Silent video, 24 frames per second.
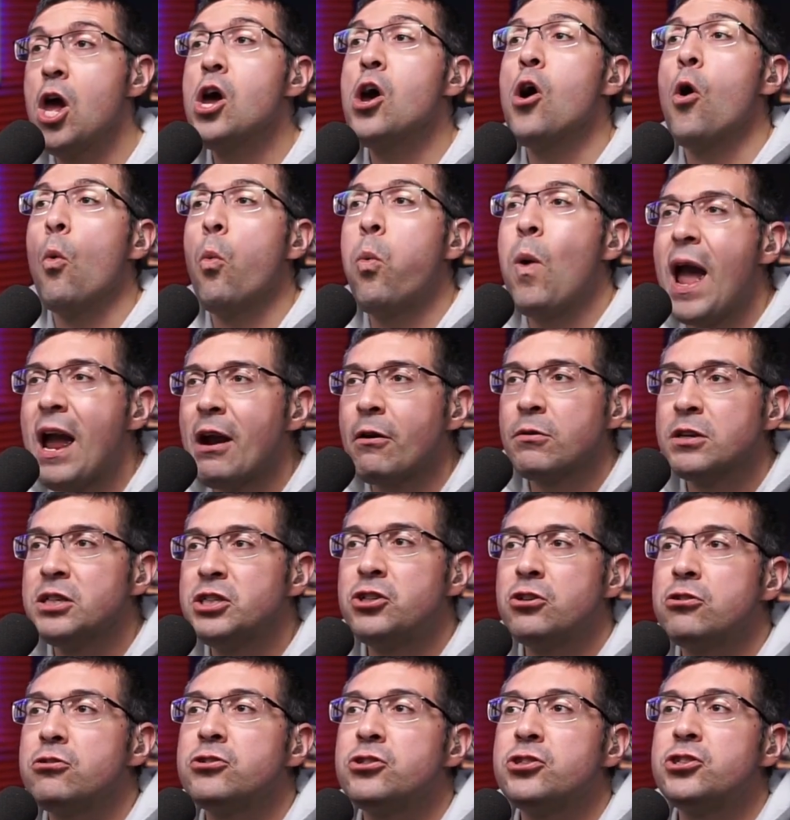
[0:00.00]
Where
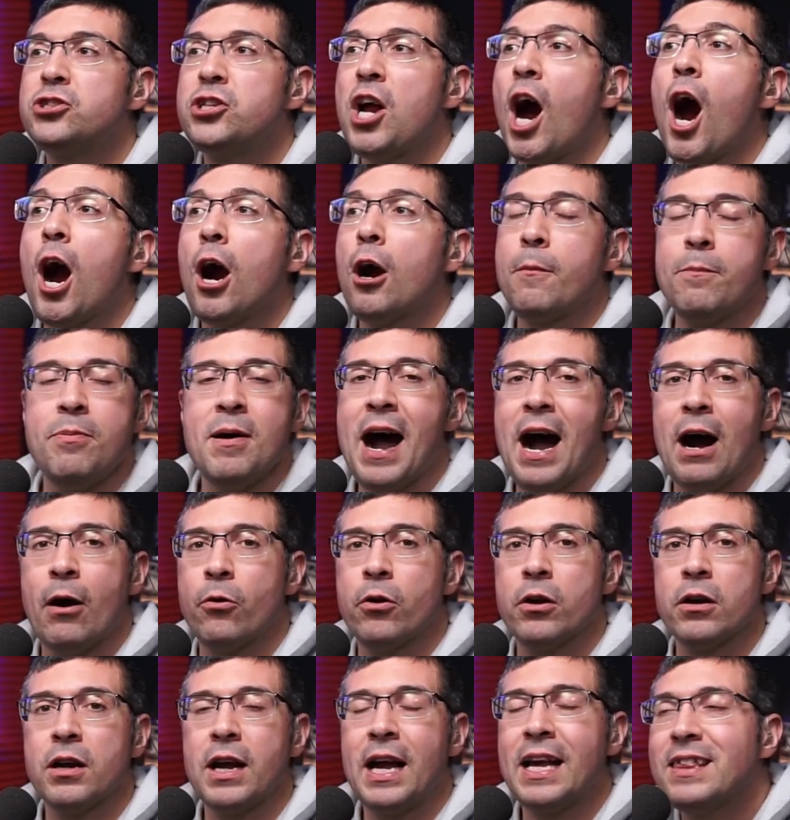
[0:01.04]
is your star
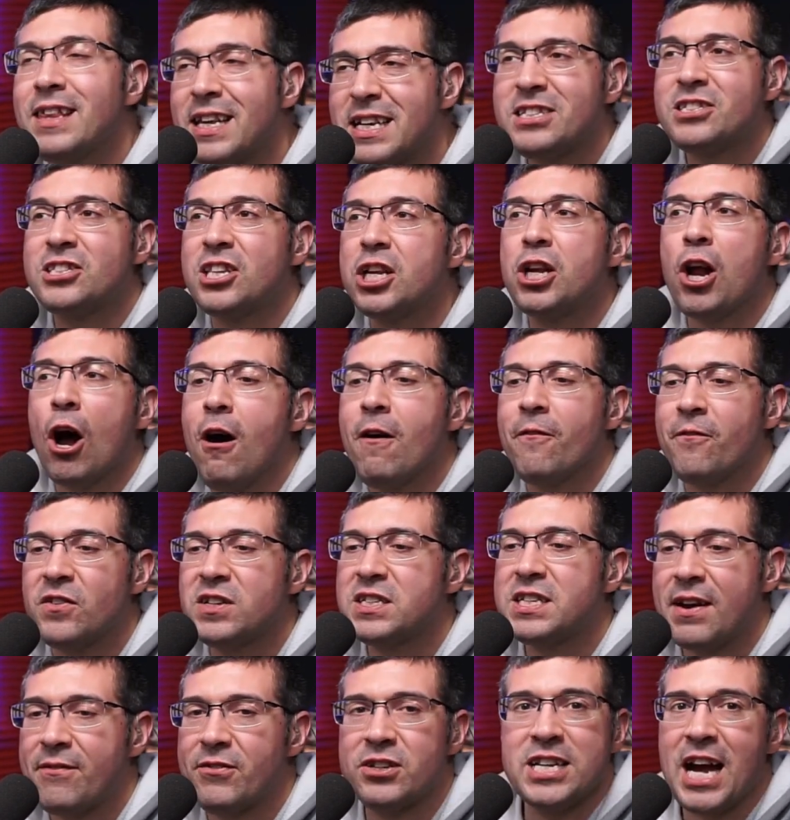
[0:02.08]
power? At least the
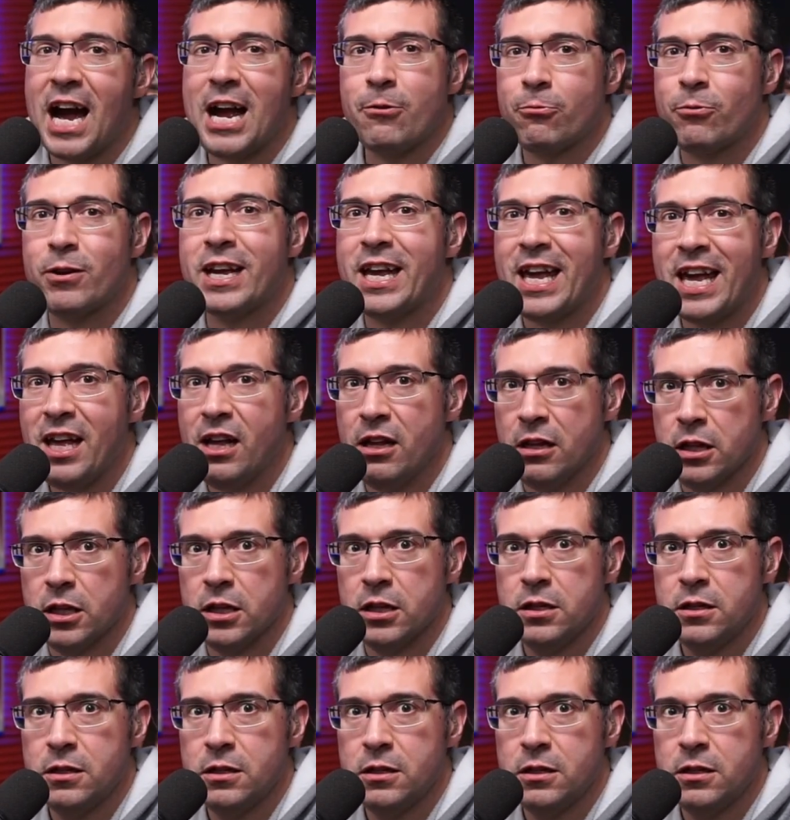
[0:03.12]
Dolphins have a Tyreek Hill.